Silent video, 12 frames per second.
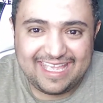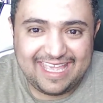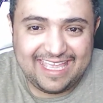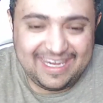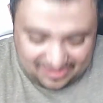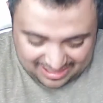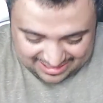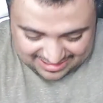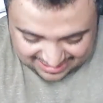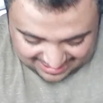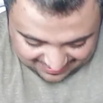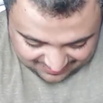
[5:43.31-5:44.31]
Anyway, it's
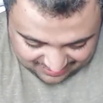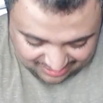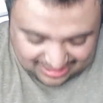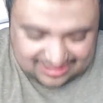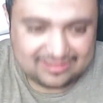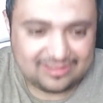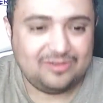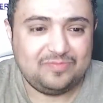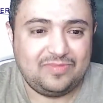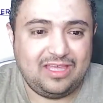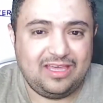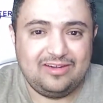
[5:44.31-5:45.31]
a gift, right? So
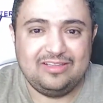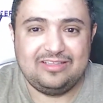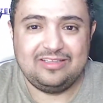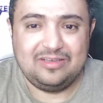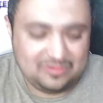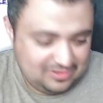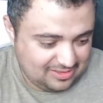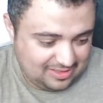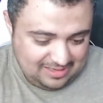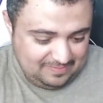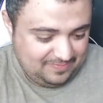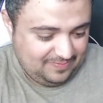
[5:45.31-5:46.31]
I don't need to know. It's okay.